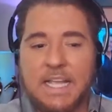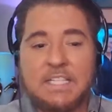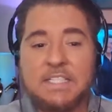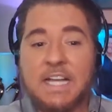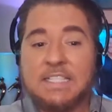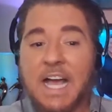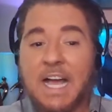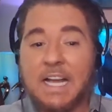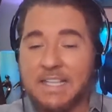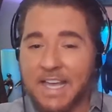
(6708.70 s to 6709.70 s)
Yes,
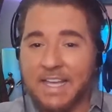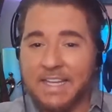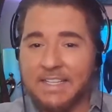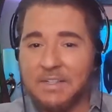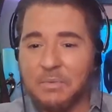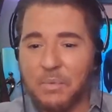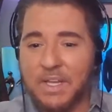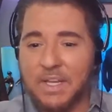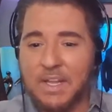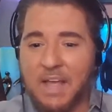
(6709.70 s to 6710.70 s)
Tata, gang.
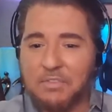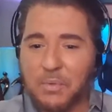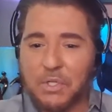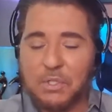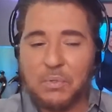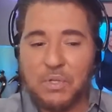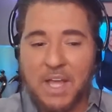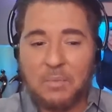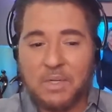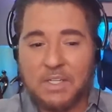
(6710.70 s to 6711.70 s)
We have to include
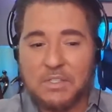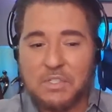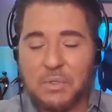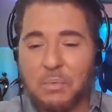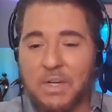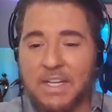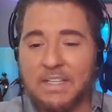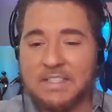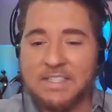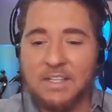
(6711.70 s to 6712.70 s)
that one in too.
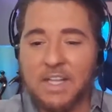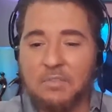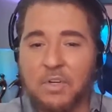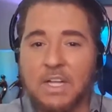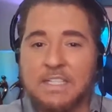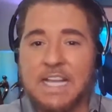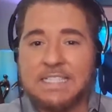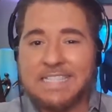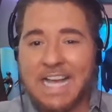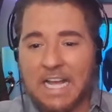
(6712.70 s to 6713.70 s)
Juanita in South Africa.
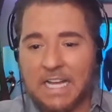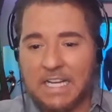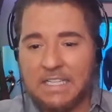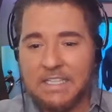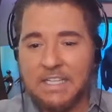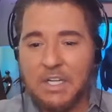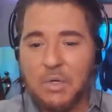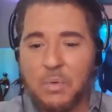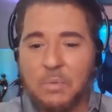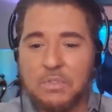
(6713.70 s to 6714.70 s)
Tata.
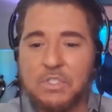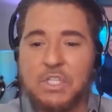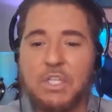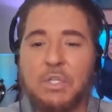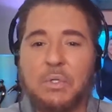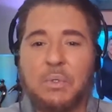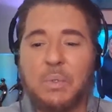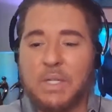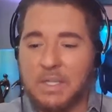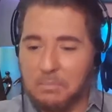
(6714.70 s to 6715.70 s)
We will see
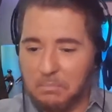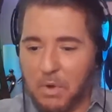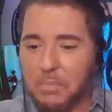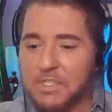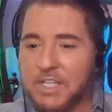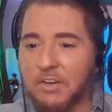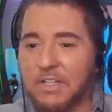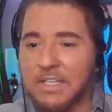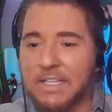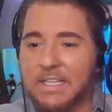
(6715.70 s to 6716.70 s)
you
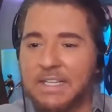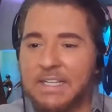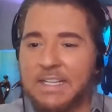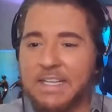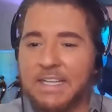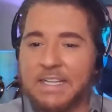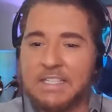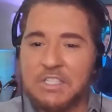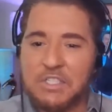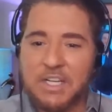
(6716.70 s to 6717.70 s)
momentarily
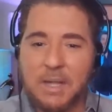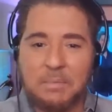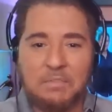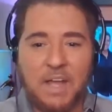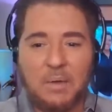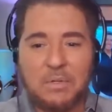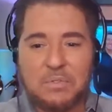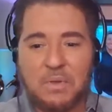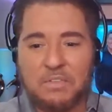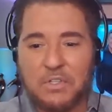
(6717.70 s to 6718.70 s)
in just a couple of
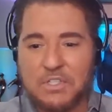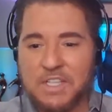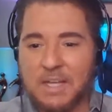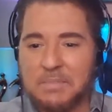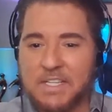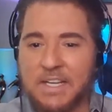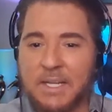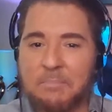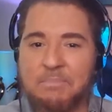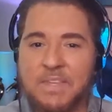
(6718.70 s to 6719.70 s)
hours. We'll have a good time
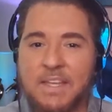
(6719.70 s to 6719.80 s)
tonight.